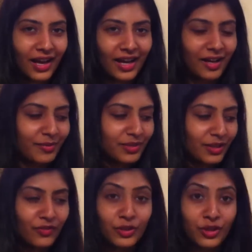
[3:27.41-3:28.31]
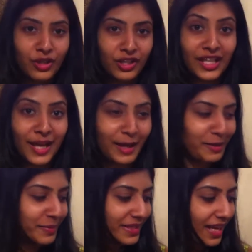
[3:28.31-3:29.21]
um, you know, a few key, key
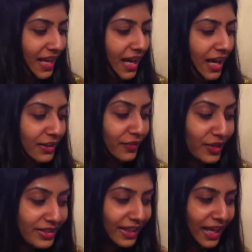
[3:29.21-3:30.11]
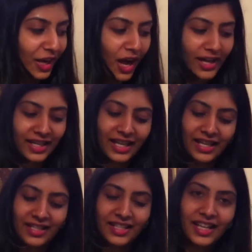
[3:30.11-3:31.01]
items. Uh, the first thing I got
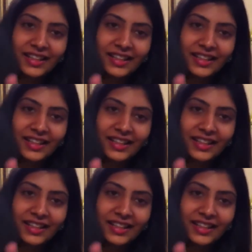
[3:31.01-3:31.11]
is